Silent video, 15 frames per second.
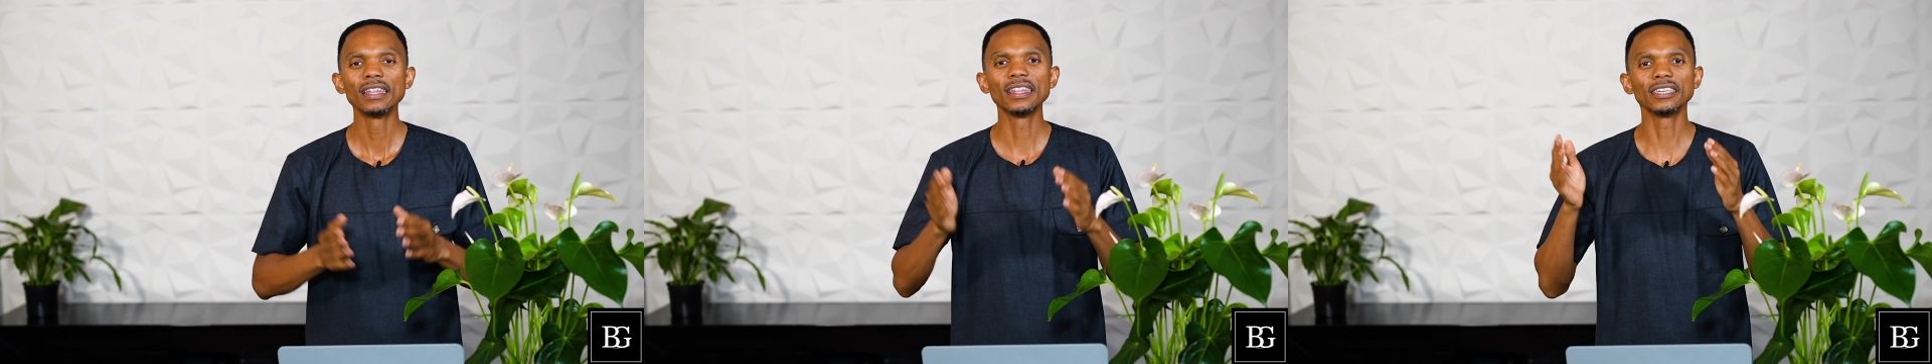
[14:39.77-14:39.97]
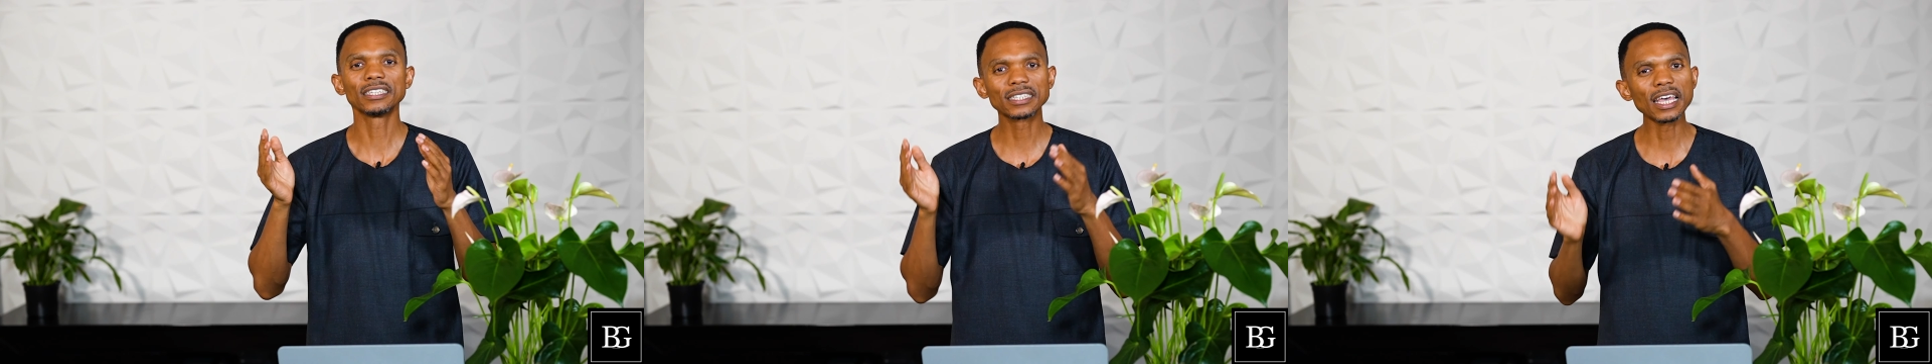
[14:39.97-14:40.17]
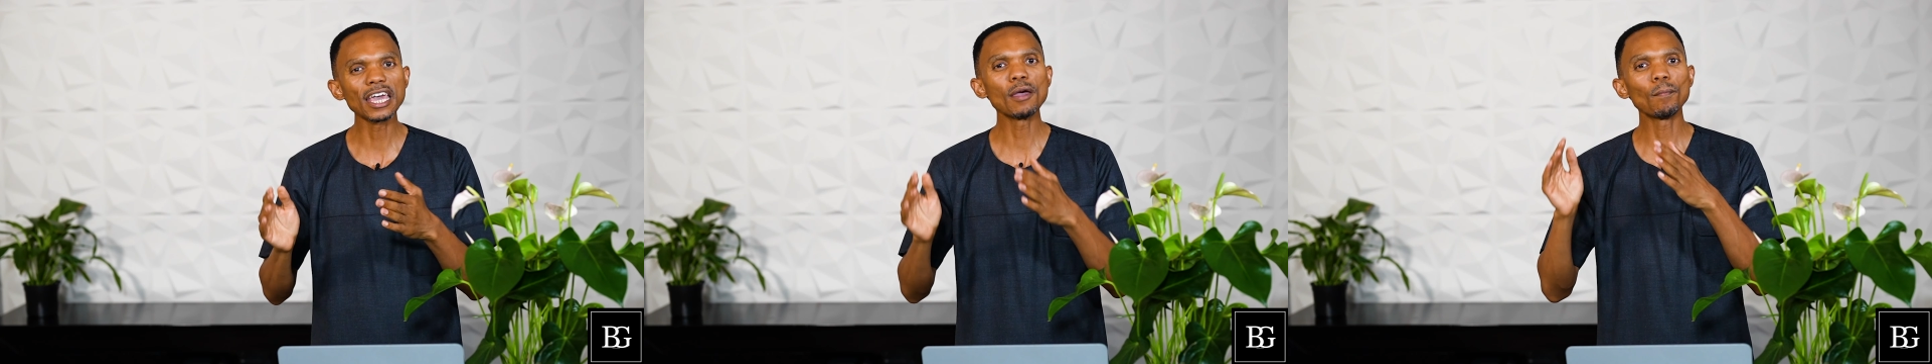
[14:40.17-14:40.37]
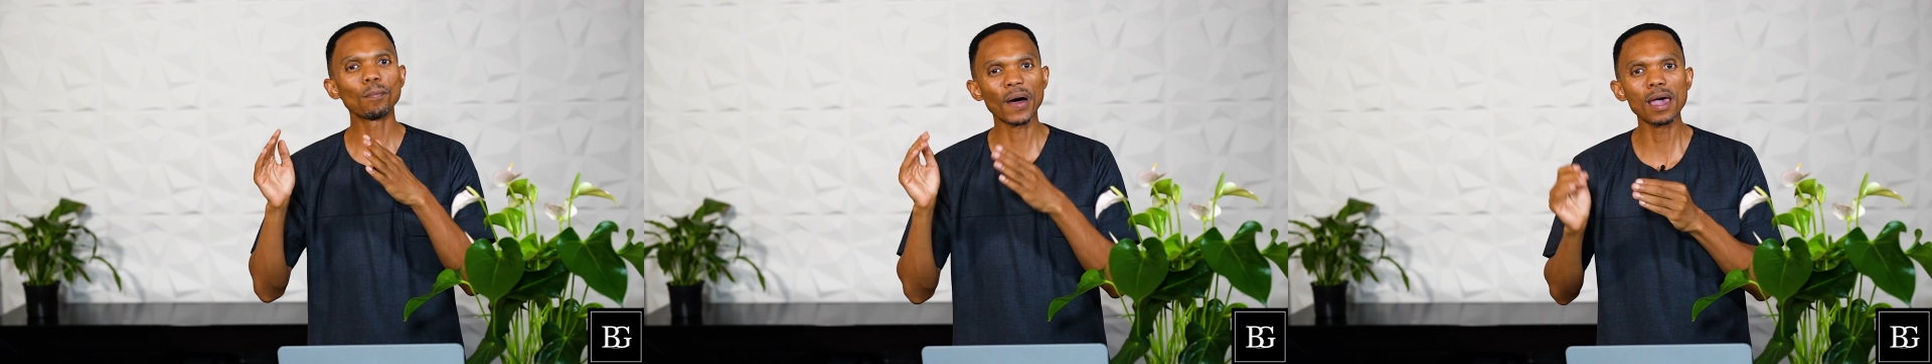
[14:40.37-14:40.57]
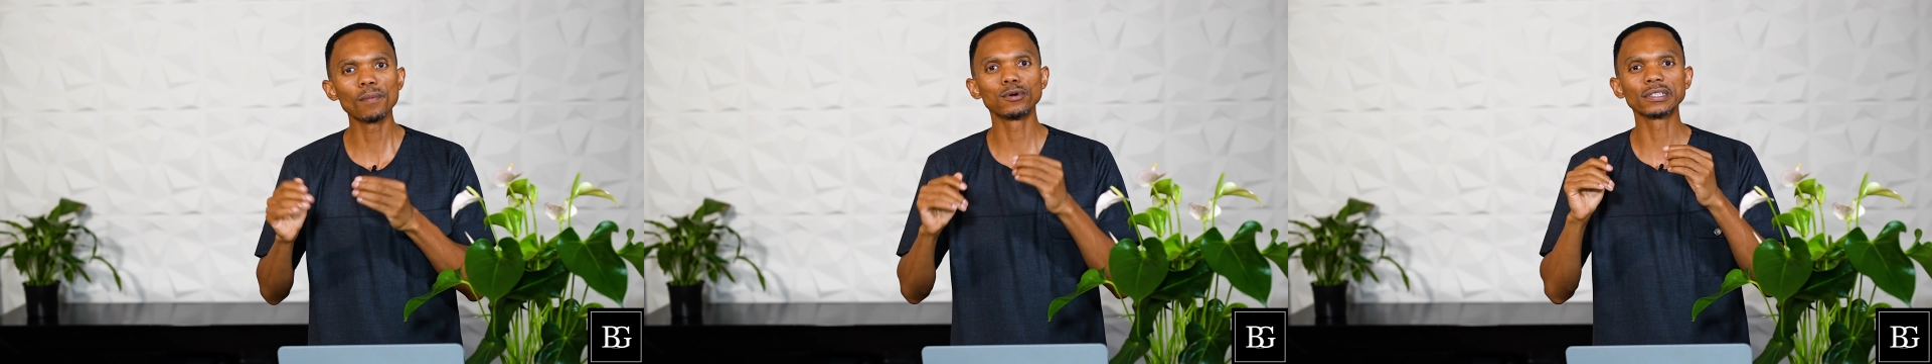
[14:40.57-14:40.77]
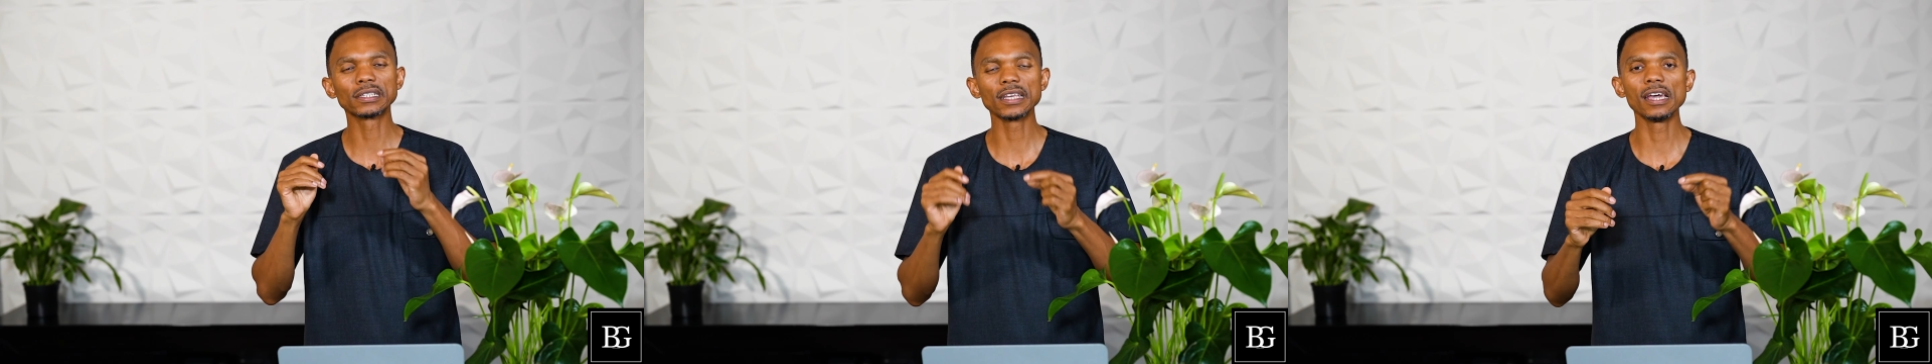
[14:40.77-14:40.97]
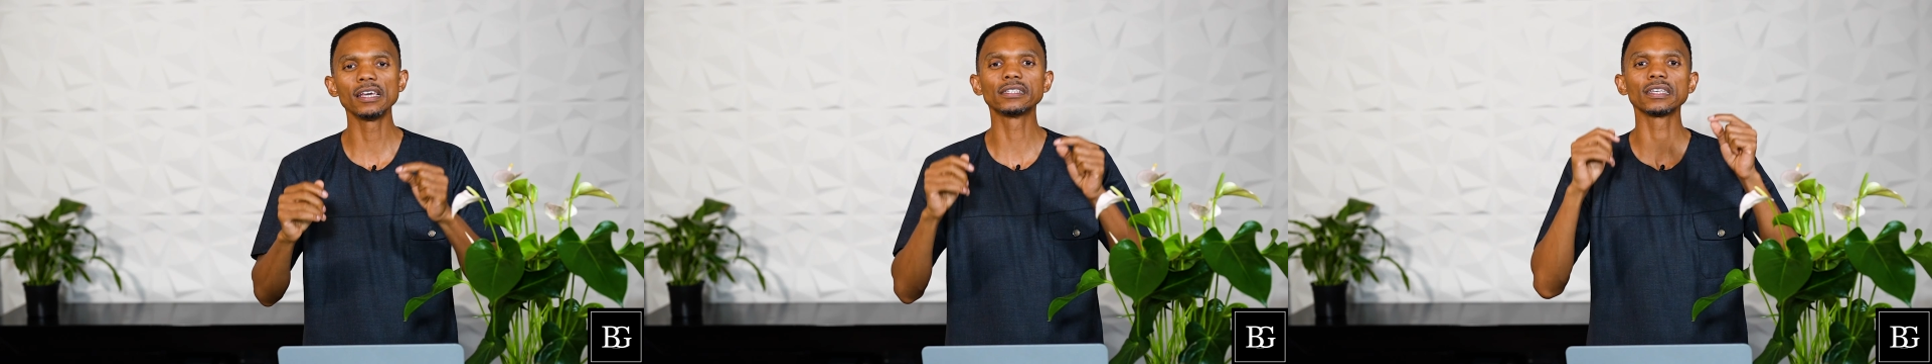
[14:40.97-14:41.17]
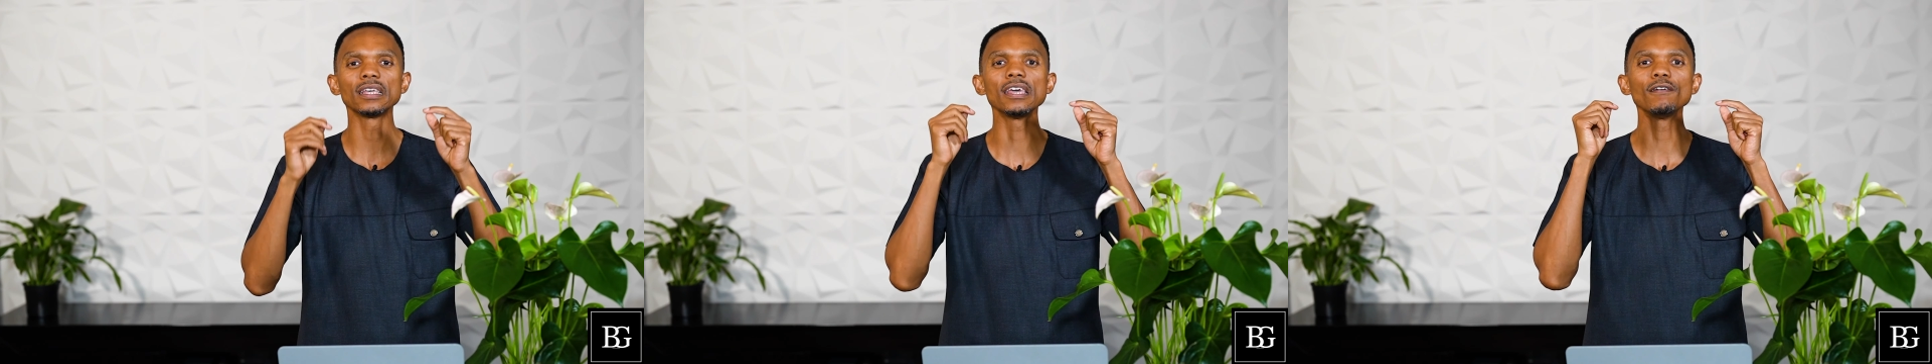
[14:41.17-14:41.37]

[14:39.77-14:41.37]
The same Bible says